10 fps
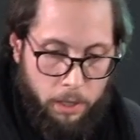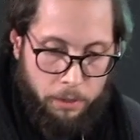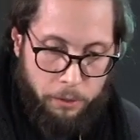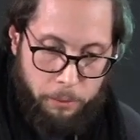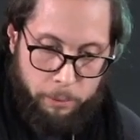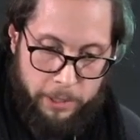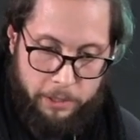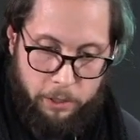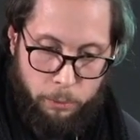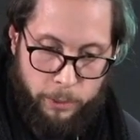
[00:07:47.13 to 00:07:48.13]
the
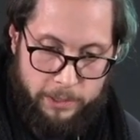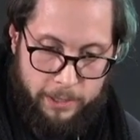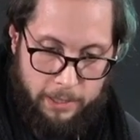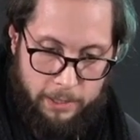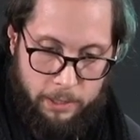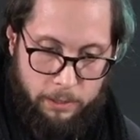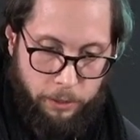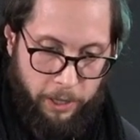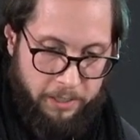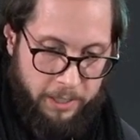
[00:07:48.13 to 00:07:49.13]
predictor will start
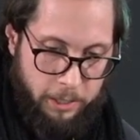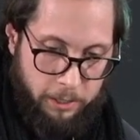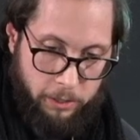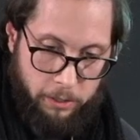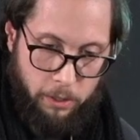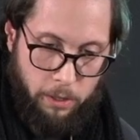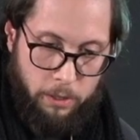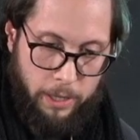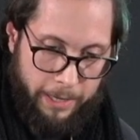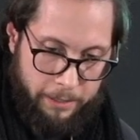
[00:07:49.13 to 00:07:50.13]
the reionization
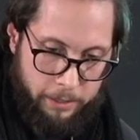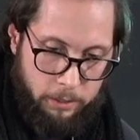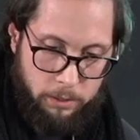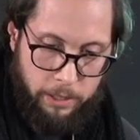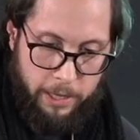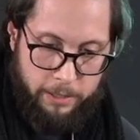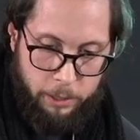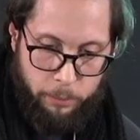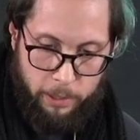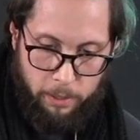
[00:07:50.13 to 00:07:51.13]
later, and
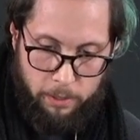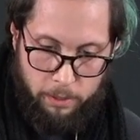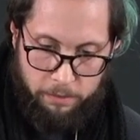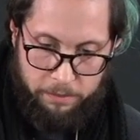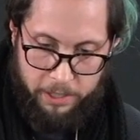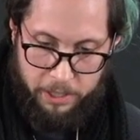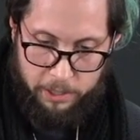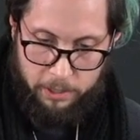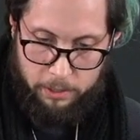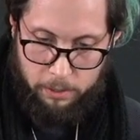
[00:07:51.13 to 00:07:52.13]
it will finish
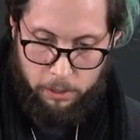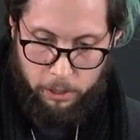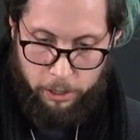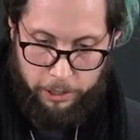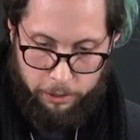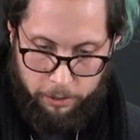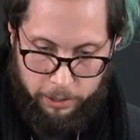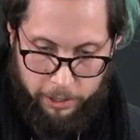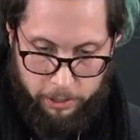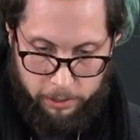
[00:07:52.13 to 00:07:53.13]
it earlier
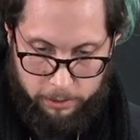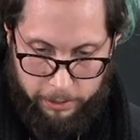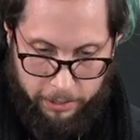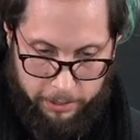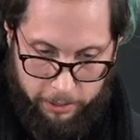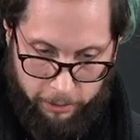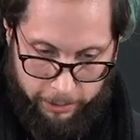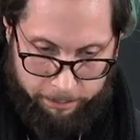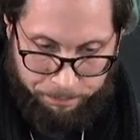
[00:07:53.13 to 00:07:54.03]
here and there. Okay.